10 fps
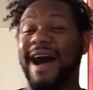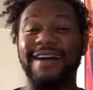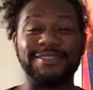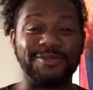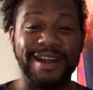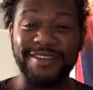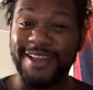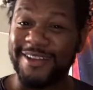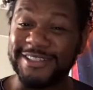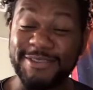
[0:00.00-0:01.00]
I swear, I
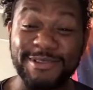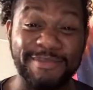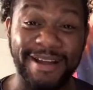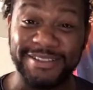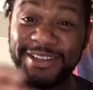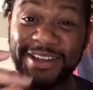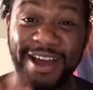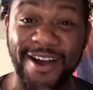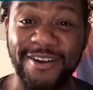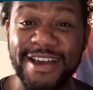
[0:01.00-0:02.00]
thought she was about to
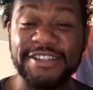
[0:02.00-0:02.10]
go.